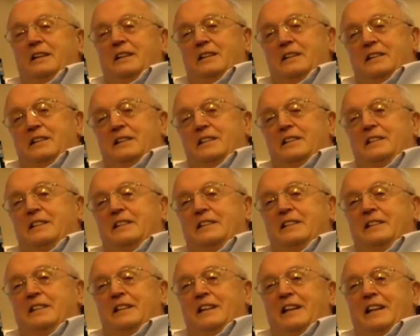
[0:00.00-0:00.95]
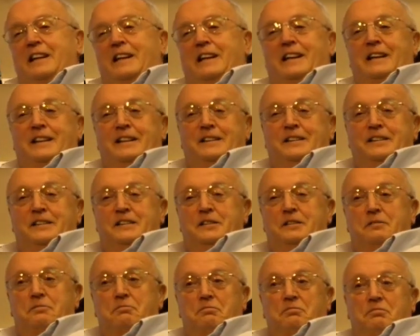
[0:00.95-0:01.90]
and
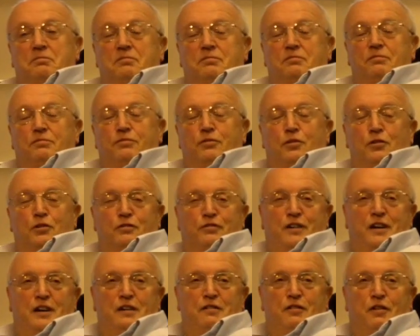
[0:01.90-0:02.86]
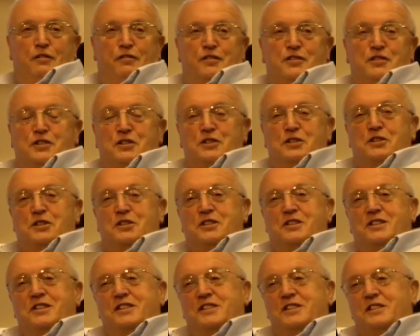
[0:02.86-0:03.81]
4 or 5
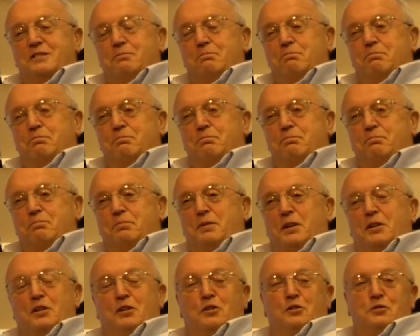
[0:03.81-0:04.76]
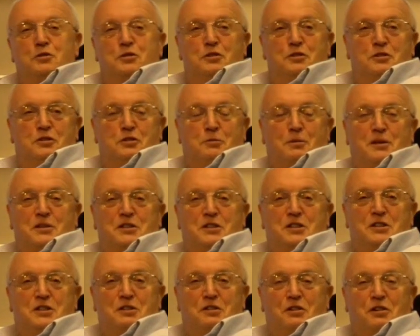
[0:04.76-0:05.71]
offices, about
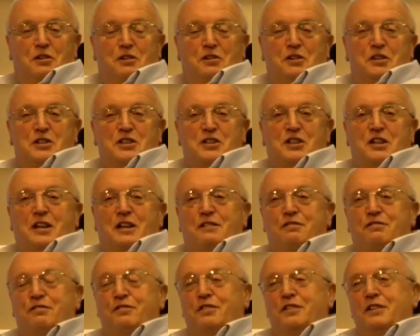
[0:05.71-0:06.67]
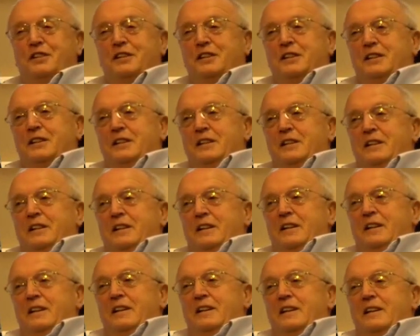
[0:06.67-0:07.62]
120 to 30 staff.
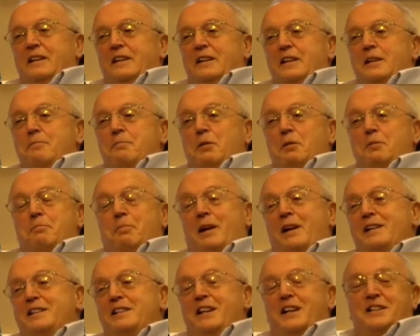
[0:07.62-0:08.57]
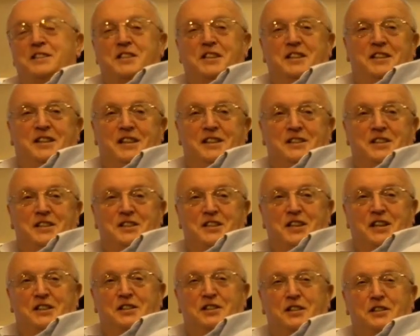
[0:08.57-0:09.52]
But by
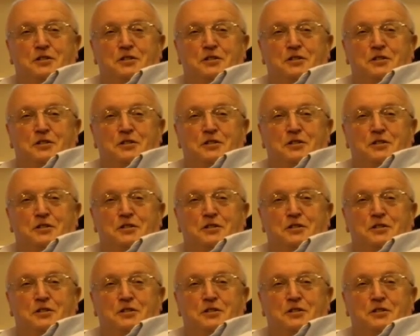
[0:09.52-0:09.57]
1996,